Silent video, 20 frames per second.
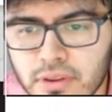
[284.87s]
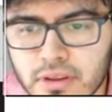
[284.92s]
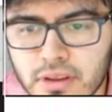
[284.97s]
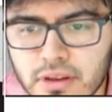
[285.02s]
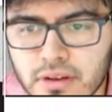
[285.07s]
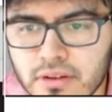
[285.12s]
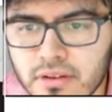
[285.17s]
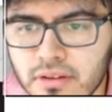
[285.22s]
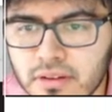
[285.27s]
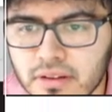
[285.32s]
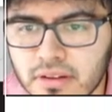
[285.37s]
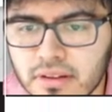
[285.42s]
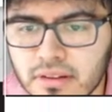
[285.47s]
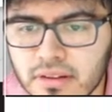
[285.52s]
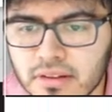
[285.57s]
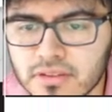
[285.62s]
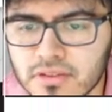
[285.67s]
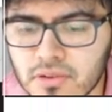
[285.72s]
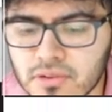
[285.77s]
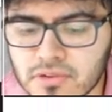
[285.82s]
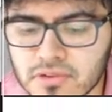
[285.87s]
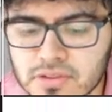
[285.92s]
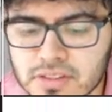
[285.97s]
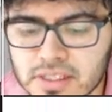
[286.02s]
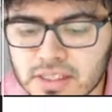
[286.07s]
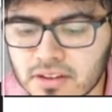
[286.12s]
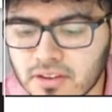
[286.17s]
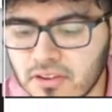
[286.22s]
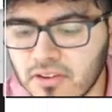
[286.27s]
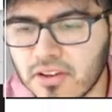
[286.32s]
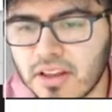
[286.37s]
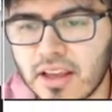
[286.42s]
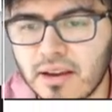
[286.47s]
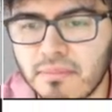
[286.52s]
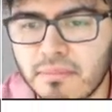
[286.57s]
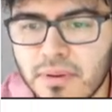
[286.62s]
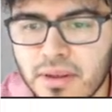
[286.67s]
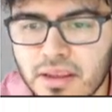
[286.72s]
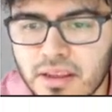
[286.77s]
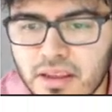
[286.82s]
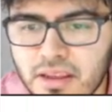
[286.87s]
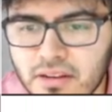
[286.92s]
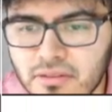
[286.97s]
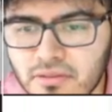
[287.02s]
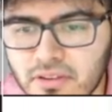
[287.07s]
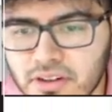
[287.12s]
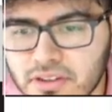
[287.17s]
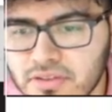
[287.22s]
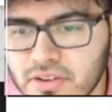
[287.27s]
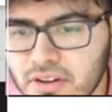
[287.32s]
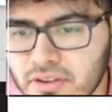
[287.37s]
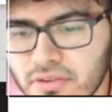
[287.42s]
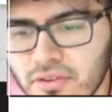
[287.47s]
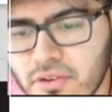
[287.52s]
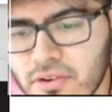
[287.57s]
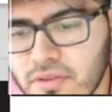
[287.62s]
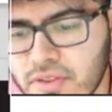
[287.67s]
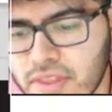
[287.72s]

year. Let's also take a look at P E ratio. I don't know if